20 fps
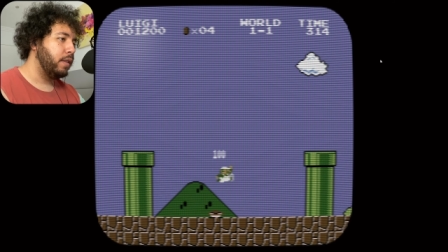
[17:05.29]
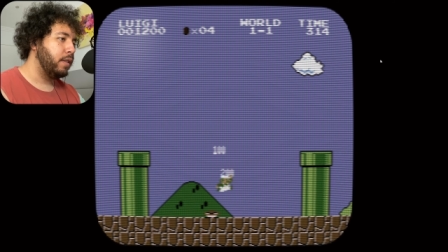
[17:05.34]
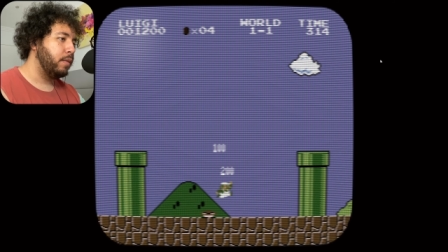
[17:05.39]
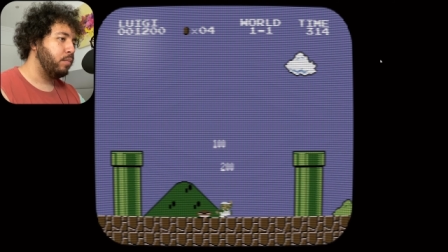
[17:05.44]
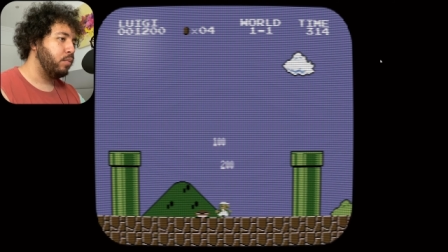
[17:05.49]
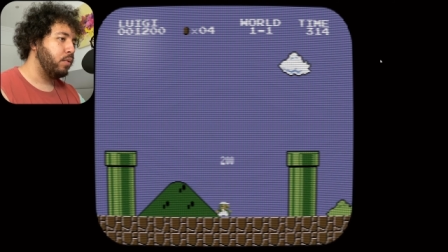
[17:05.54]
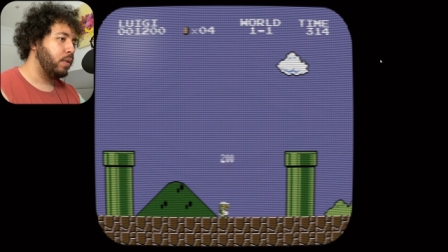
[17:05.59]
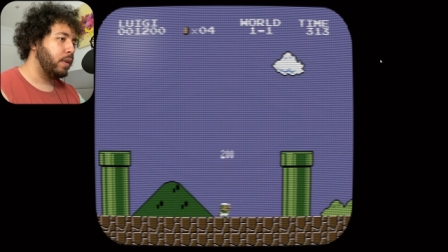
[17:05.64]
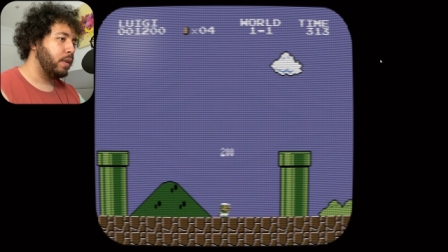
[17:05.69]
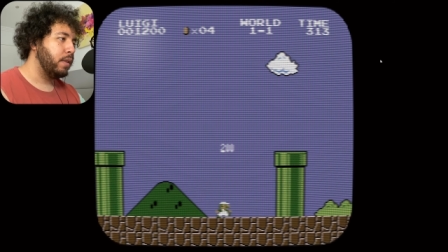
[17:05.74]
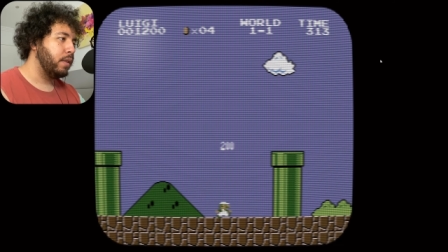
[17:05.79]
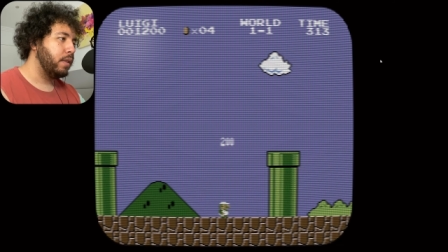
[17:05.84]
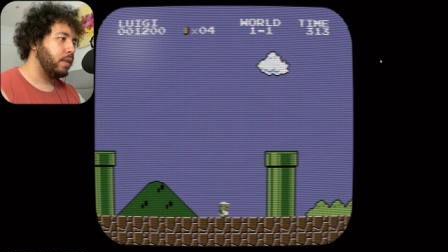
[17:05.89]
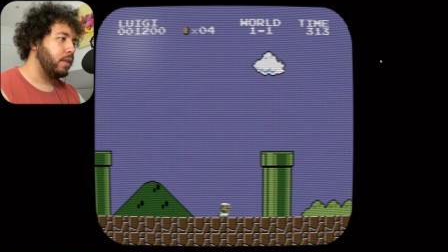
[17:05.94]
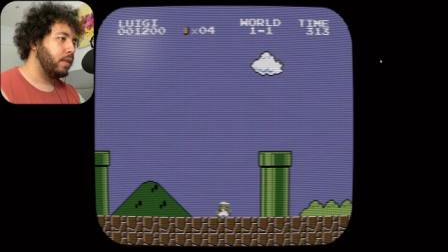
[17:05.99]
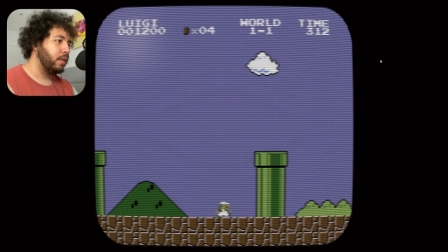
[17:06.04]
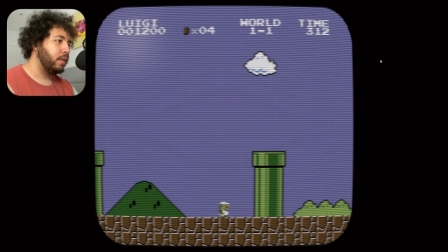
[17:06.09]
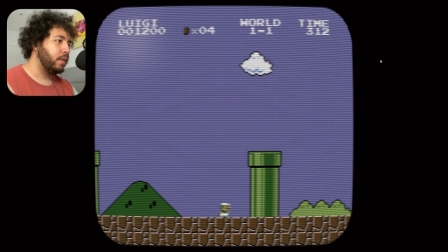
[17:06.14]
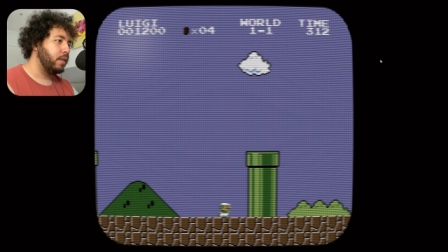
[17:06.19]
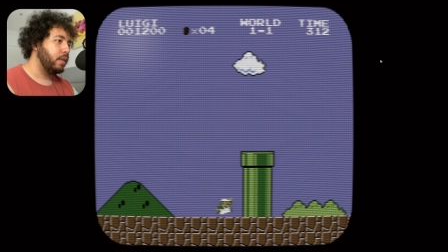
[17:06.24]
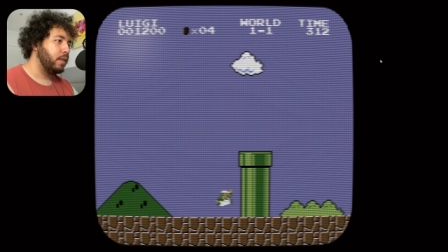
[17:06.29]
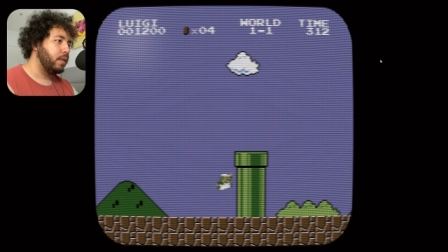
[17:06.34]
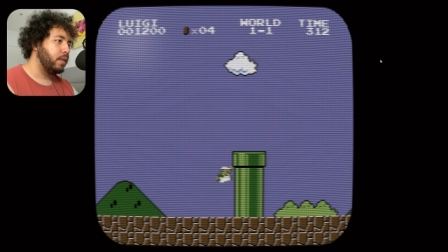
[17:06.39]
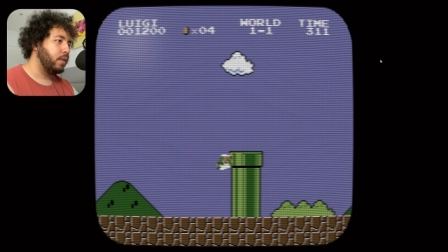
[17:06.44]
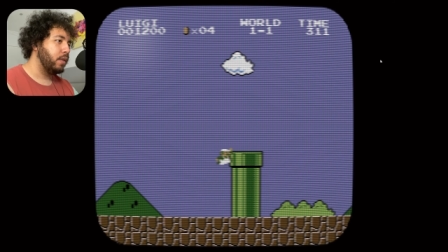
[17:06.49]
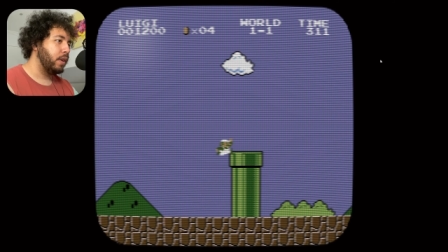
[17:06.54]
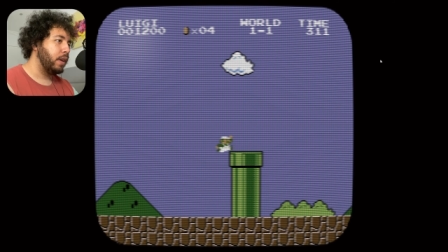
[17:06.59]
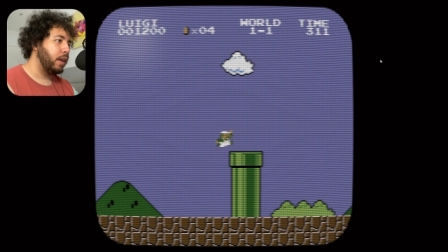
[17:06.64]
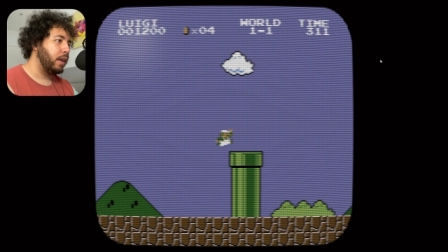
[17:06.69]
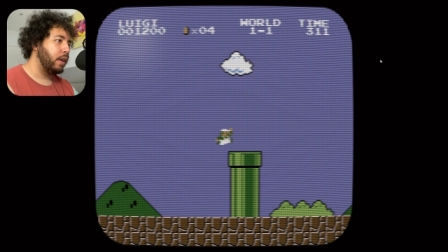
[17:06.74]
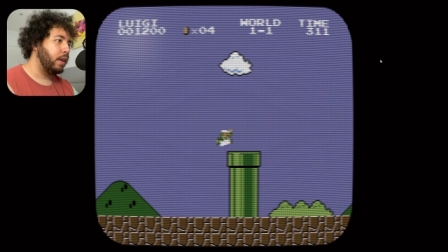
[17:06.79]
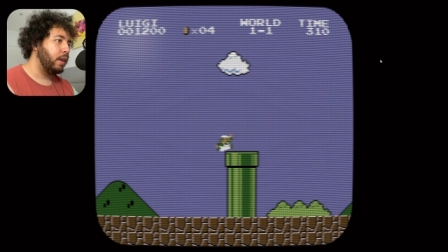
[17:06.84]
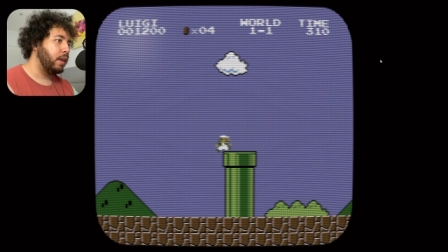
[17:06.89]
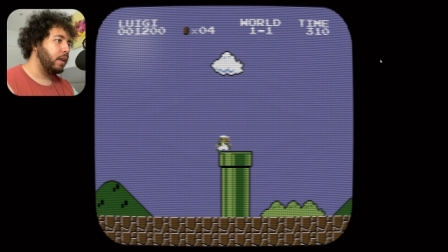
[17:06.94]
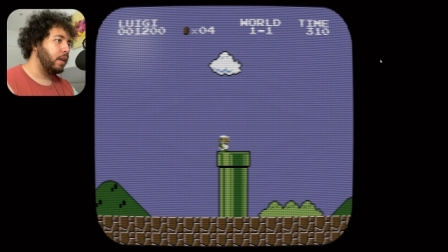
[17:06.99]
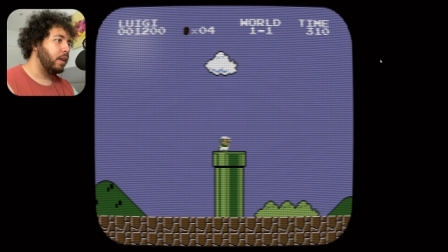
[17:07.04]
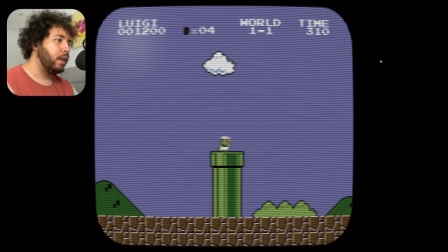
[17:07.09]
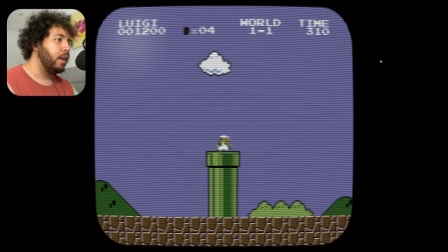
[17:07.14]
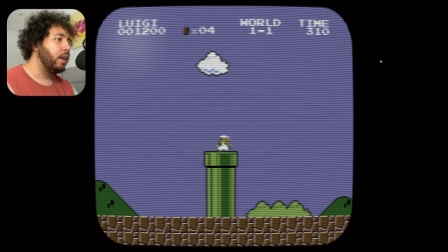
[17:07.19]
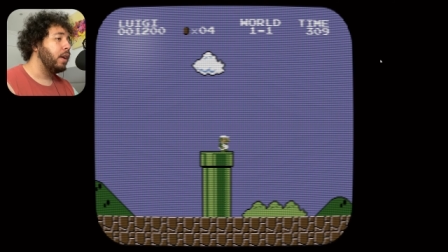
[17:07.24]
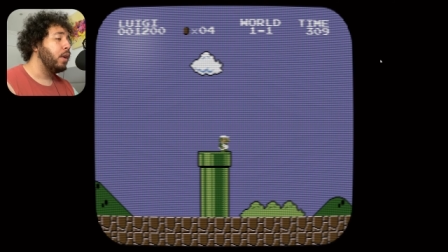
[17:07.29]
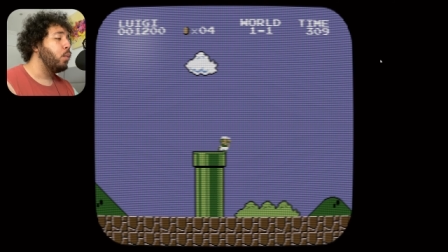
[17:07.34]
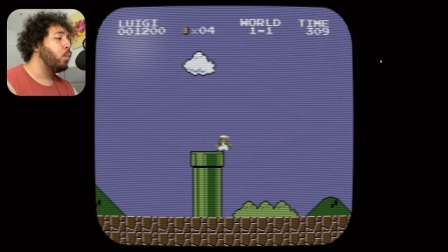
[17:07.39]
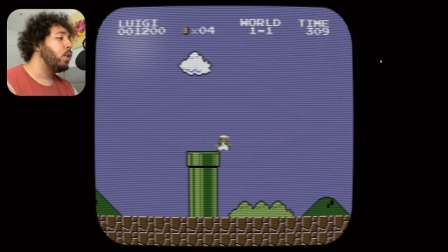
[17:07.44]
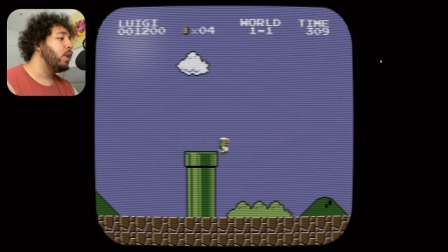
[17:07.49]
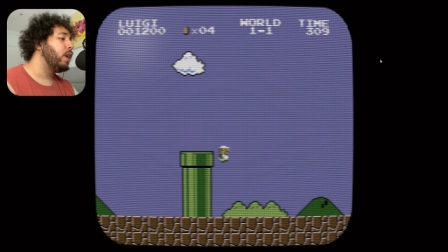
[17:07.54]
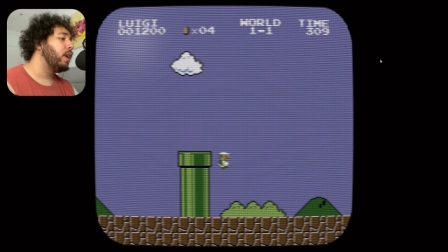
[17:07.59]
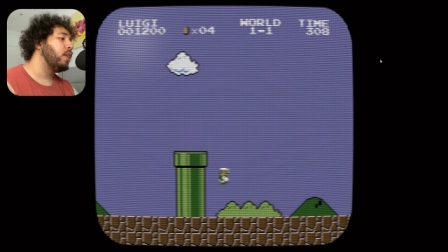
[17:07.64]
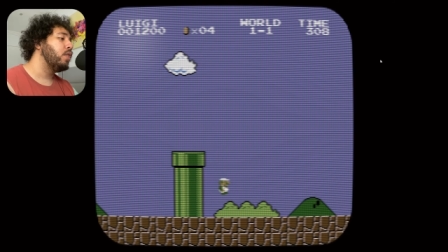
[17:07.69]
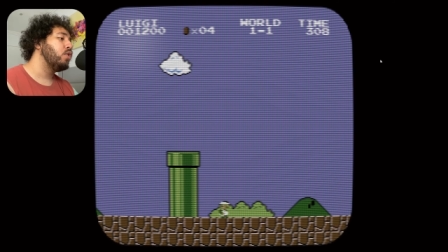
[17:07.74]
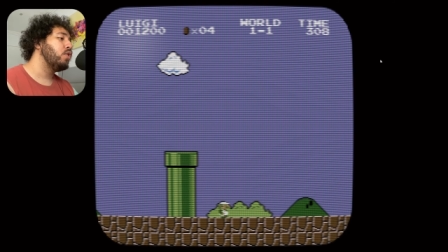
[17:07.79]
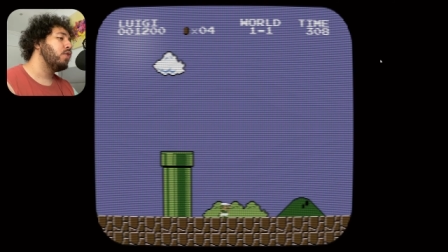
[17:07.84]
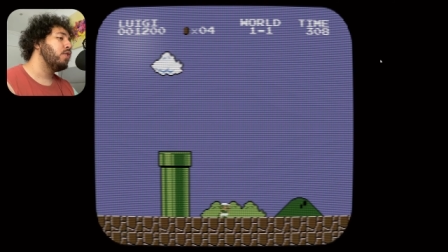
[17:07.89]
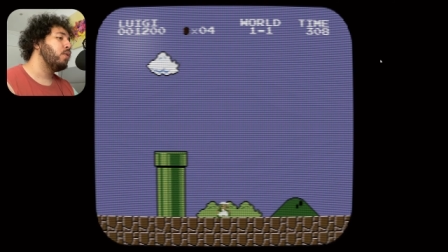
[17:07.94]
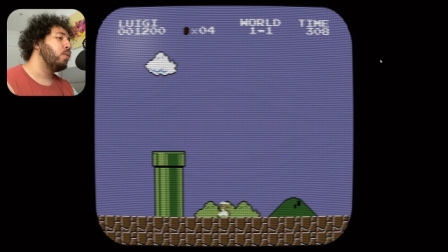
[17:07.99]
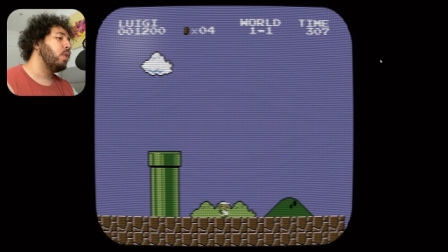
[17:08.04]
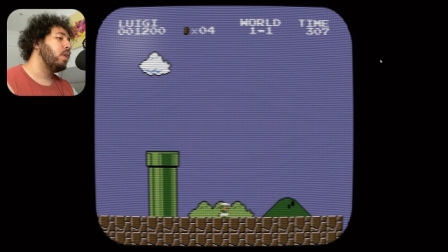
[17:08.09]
sprint? Okay, we can just